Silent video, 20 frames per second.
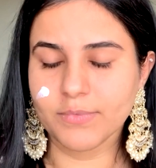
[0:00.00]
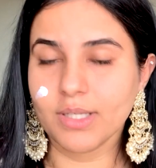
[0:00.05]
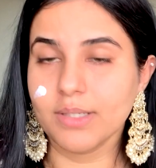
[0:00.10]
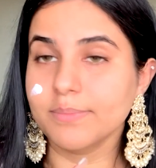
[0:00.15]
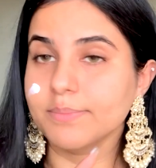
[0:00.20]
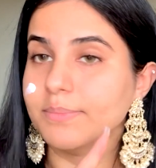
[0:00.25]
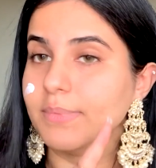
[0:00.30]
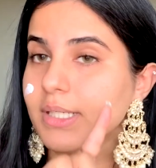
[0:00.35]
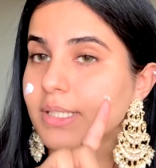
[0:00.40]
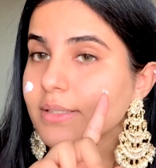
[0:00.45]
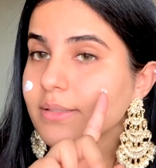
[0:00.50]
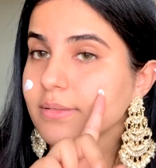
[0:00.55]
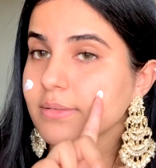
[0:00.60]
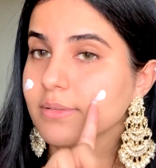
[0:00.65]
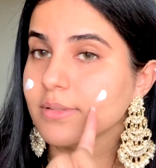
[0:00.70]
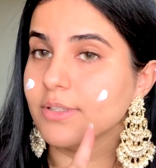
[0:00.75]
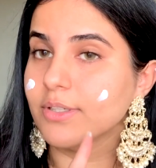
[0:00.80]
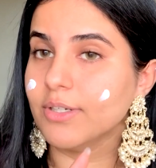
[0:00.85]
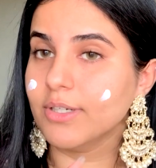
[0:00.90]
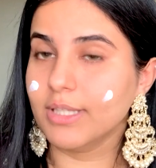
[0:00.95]

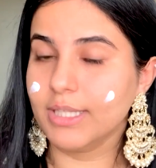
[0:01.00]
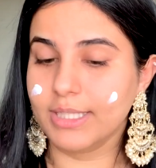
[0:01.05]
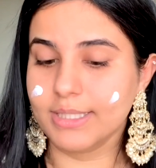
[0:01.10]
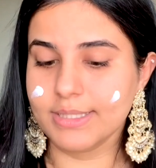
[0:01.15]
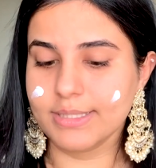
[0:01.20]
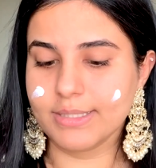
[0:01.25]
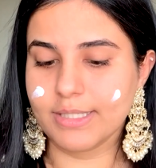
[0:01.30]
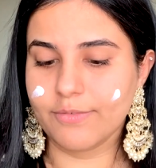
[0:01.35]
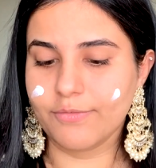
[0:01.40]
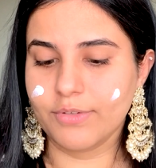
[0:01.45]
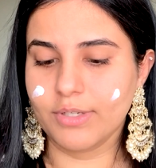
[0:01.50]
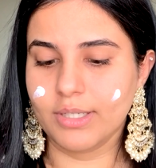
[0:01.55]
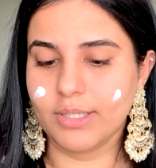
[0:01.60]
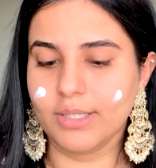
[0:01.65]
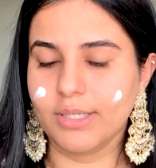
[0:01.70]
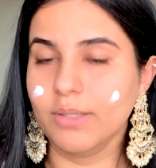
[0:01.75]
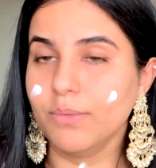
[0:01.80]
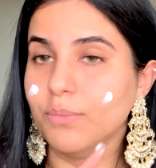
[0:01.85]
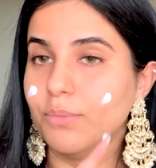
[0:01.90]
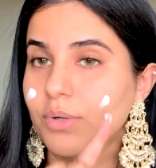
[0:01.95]
but girl, it's
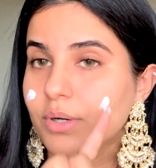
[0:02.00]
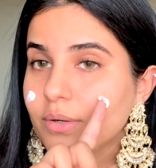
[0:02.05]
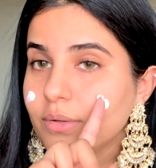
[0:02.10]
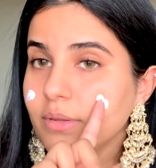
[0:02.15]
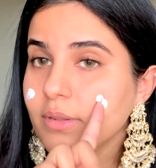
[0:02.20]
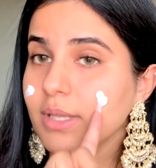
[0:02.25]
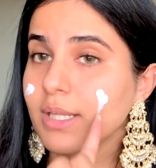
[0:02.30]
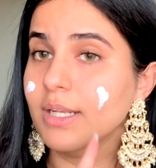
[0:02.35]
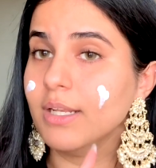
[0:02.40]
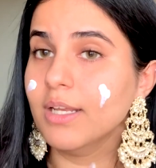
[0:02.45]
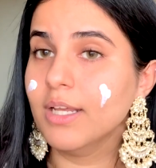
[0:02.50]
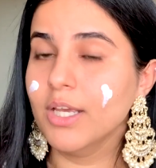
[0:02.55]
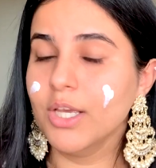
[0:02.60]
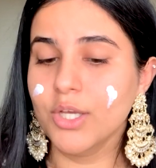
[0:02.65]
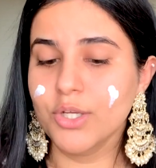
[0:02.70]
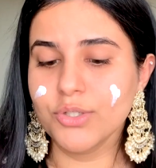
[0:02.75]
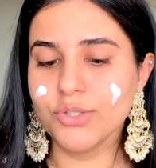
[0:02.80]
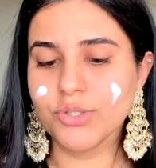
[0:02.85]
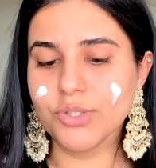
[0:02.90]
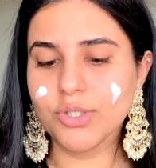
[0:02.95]
definitely worth it
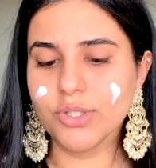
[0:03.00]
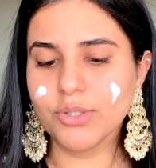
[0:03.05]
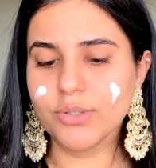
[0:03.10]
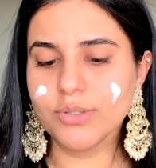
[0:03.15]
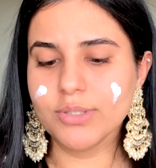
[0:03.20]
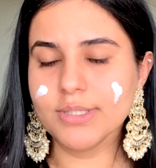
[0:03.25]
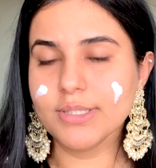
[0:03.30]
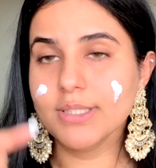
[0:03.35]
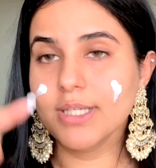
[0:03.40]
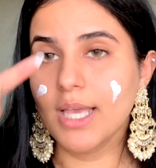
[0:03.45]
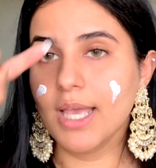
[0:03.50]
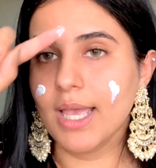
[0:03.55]
to use.